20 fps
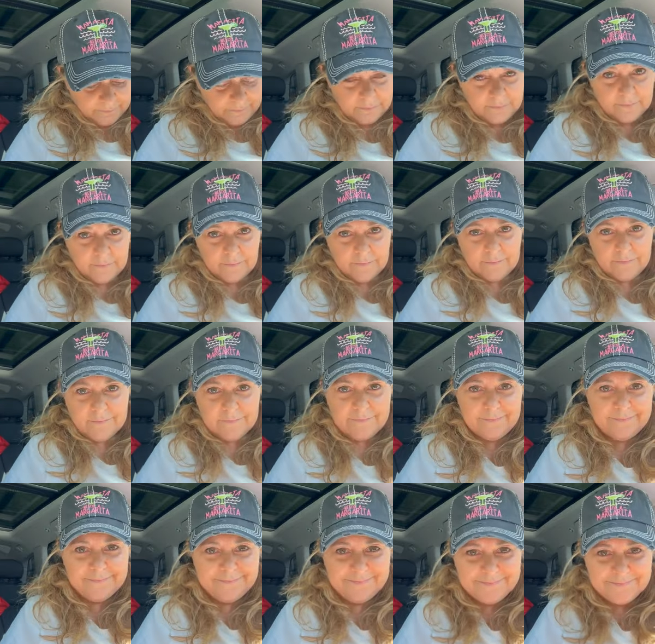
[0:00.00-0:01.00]

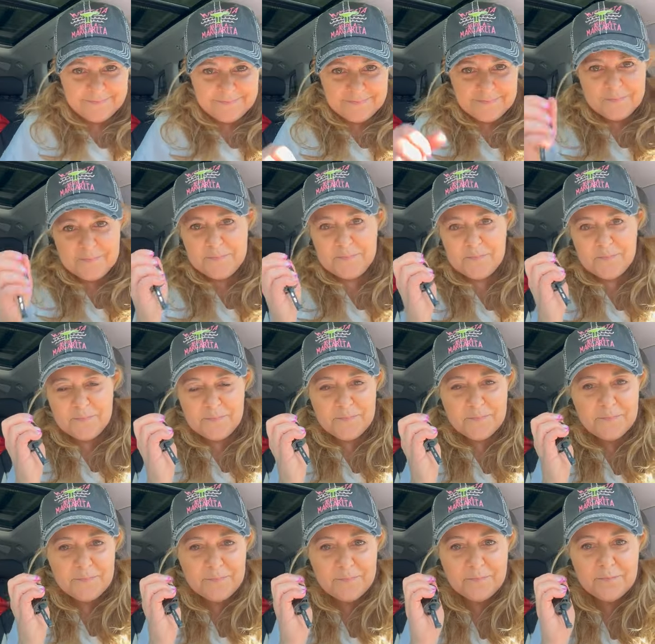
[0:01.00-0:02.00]

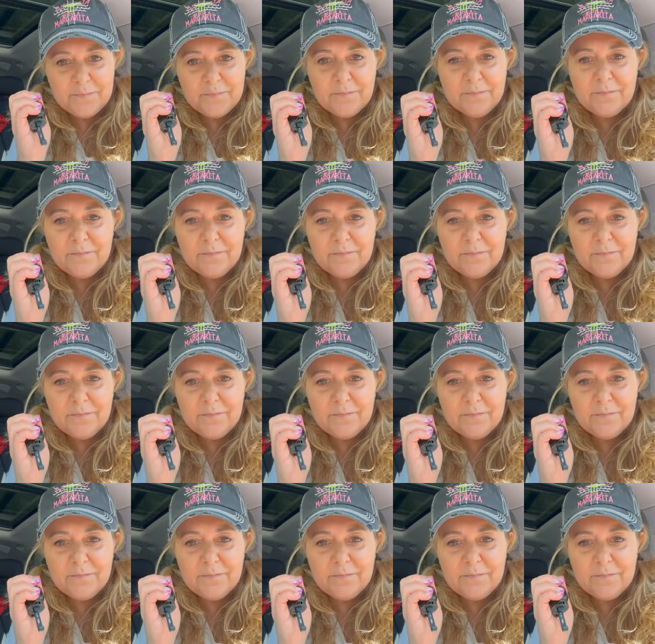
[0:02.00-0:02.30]
Nothing is said.